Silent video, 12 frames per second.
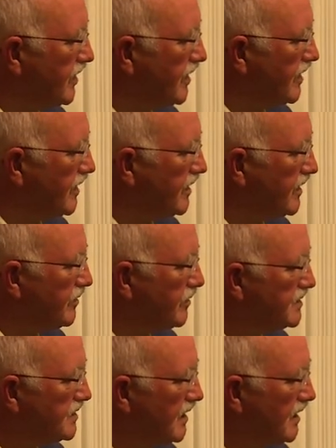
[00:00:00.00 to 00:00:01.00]
And he
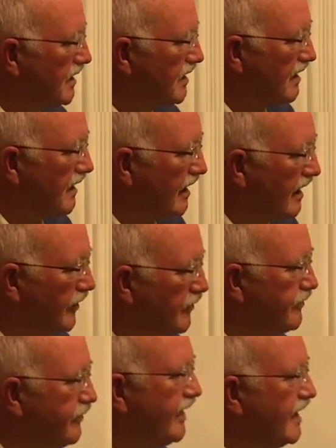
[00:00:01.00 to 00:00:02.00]
was out
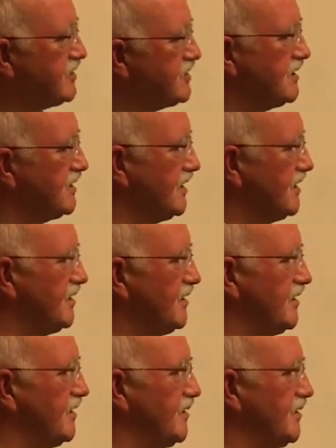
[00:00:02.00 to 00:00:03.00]
of fashion,
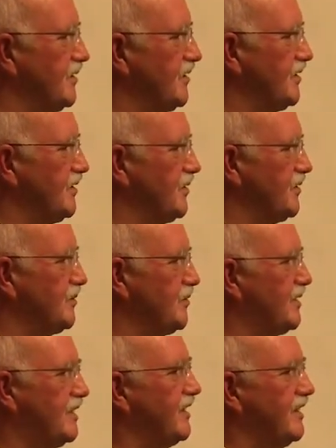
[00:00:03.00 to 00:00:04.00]

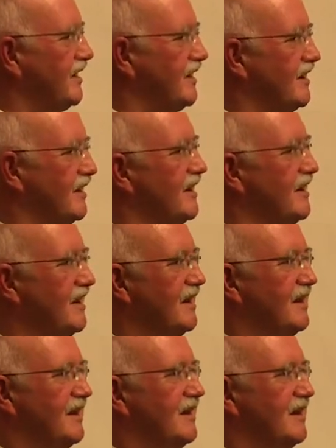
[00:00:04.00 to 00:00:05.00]
but
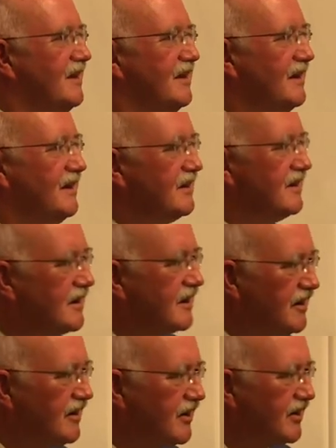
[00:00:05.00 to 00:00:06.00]
he didn't
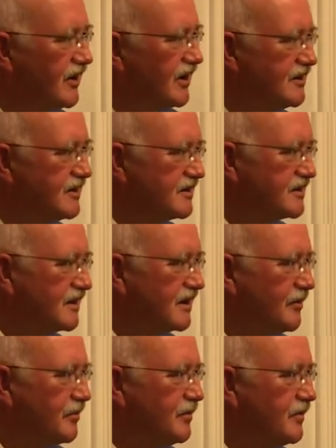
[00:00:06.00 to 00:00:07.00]
care. He just
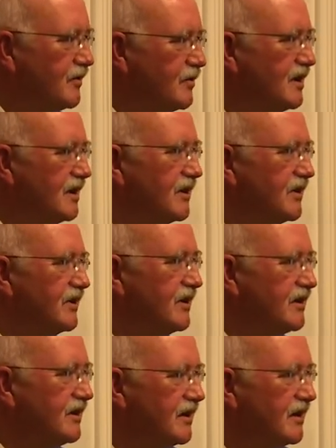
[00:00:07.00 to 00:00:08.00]
kept doing
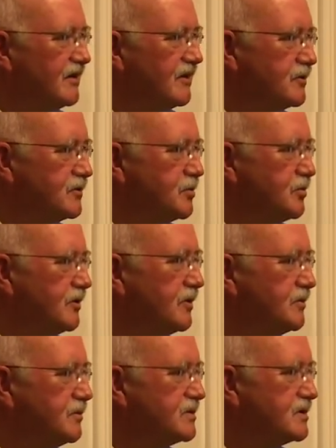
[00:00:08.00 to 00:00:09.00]
it. And, and those
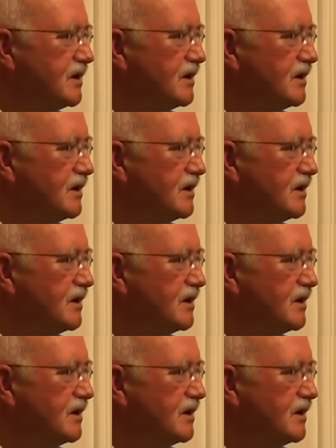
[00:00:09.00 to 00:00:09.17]
poems.